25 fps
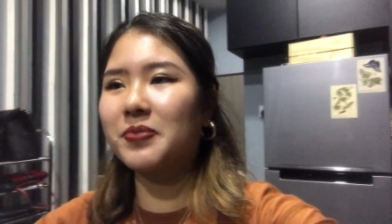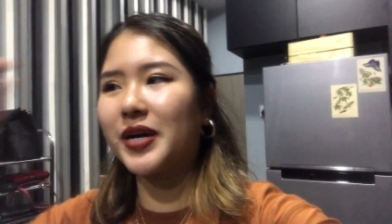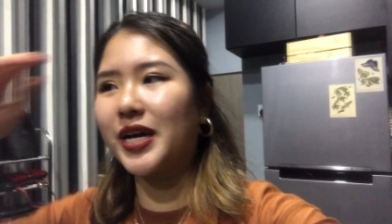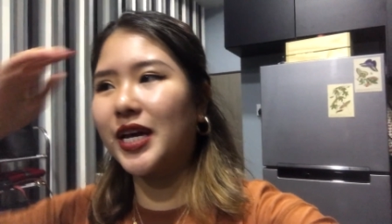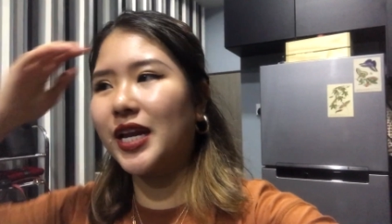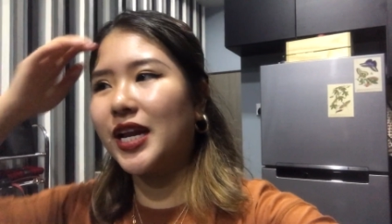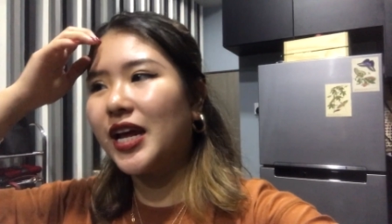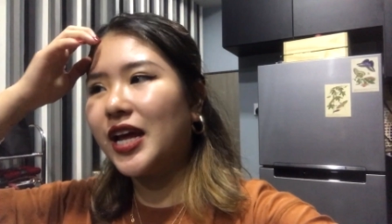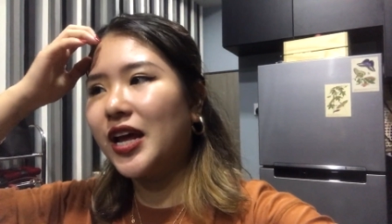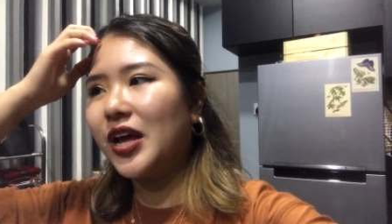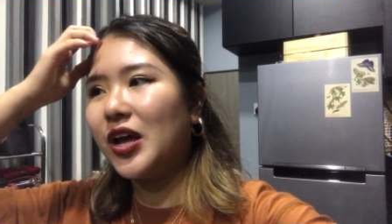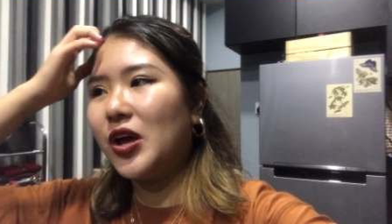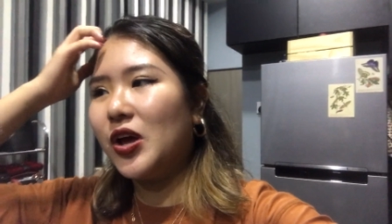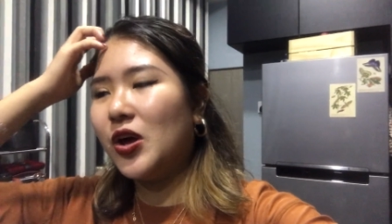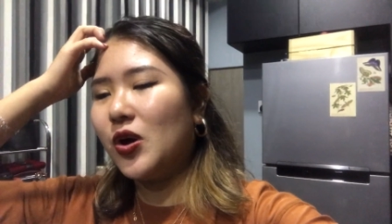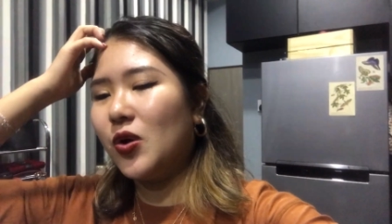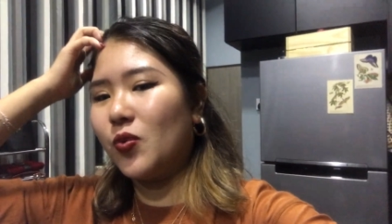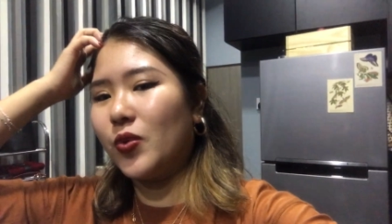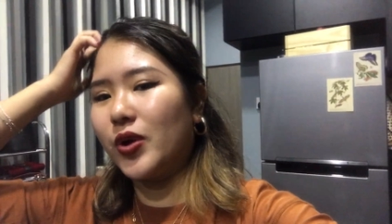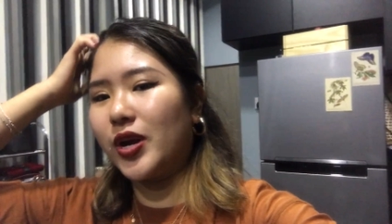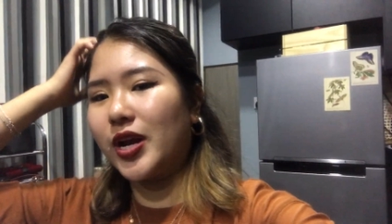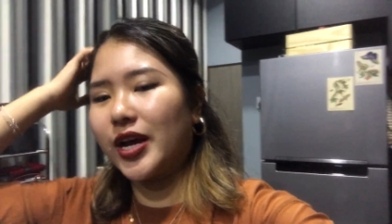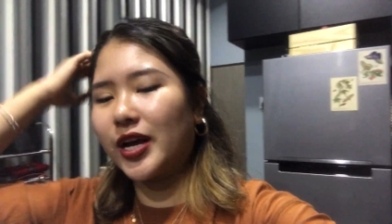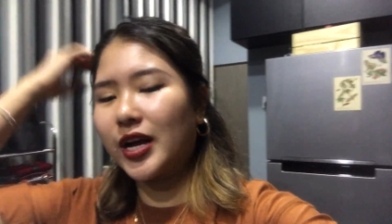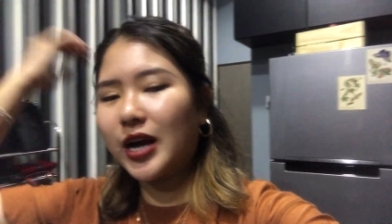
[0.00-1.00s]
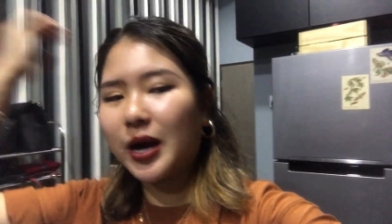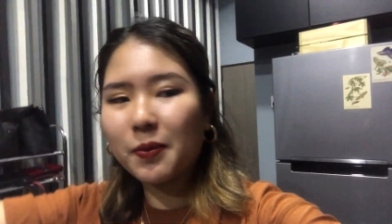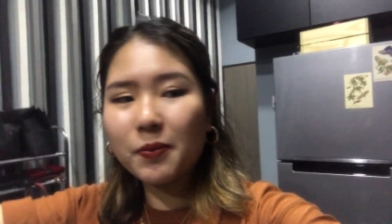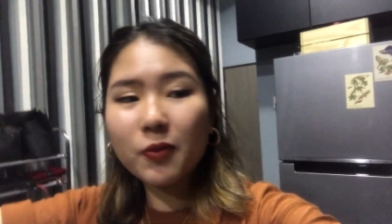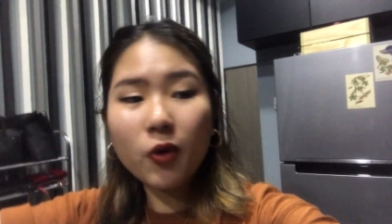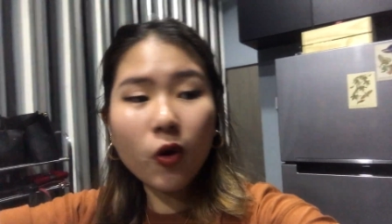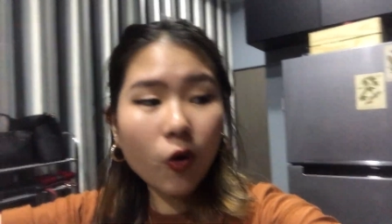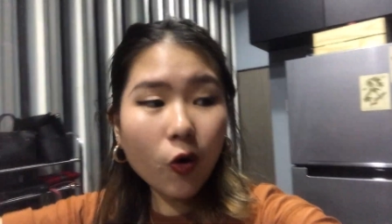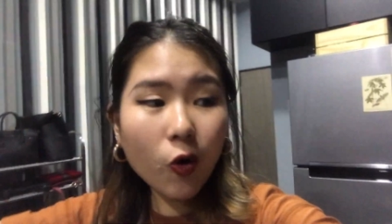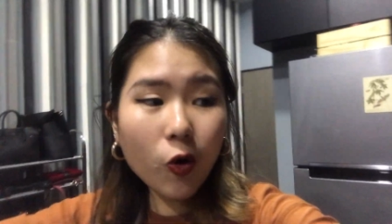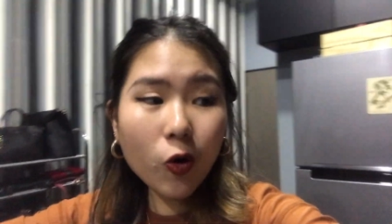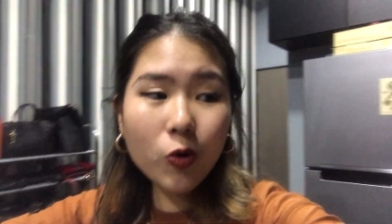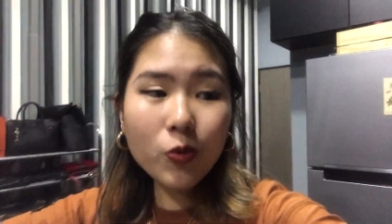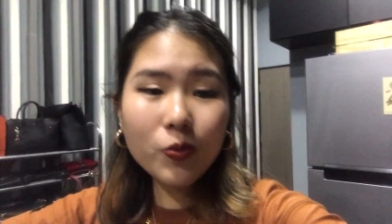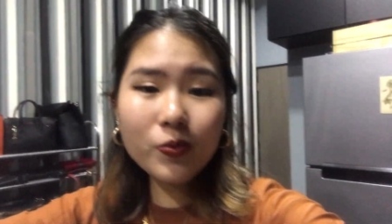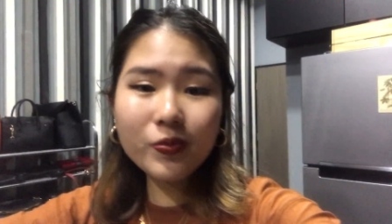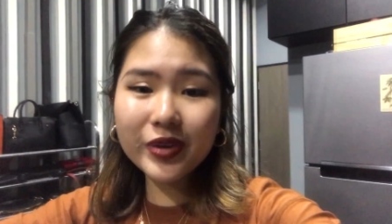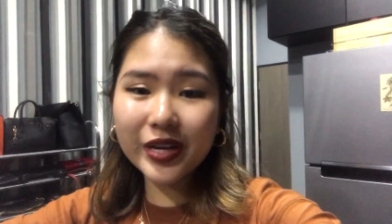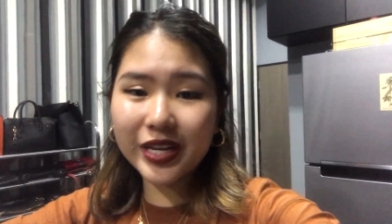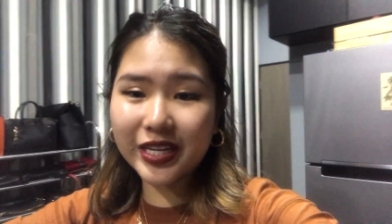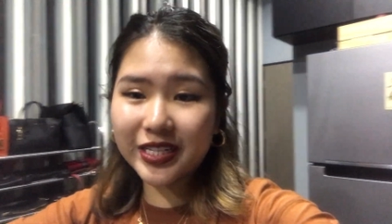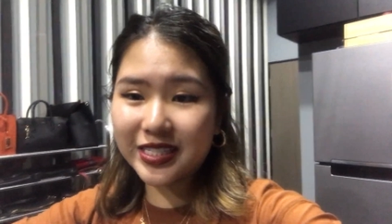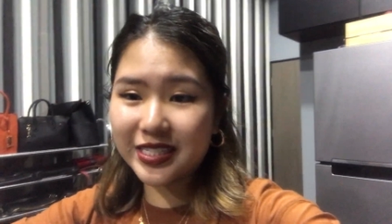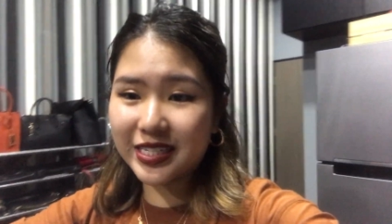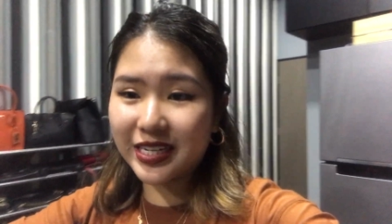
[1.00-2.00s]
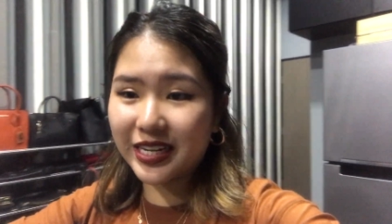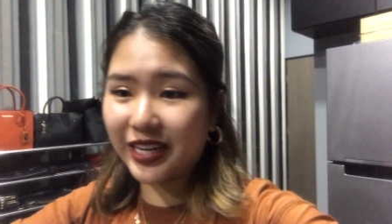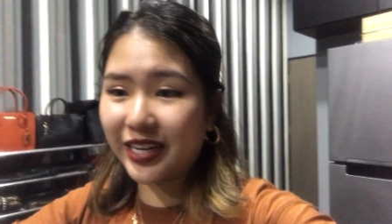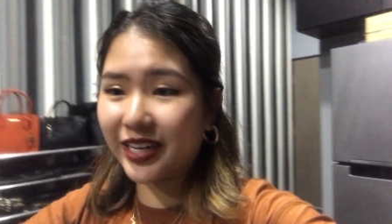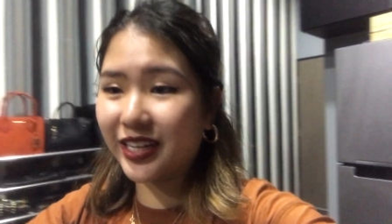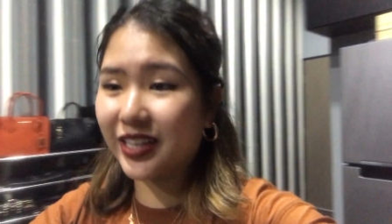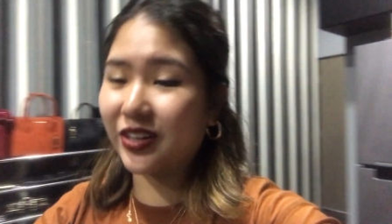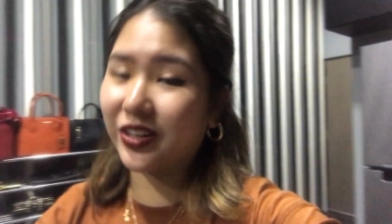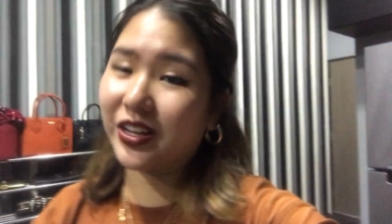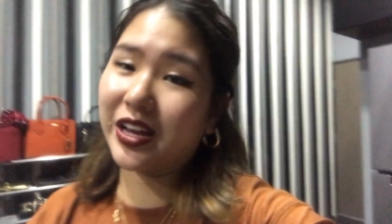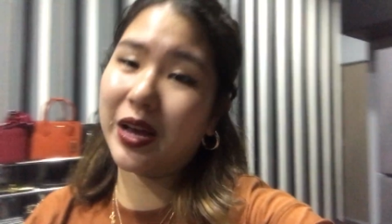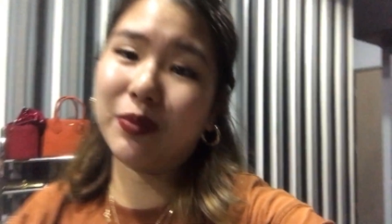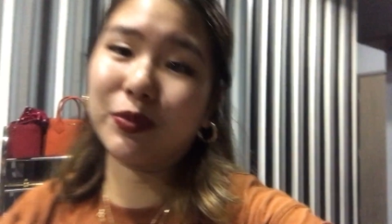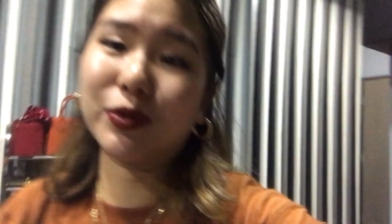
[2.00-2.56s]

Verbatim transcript: But when I come home, it's like, okay,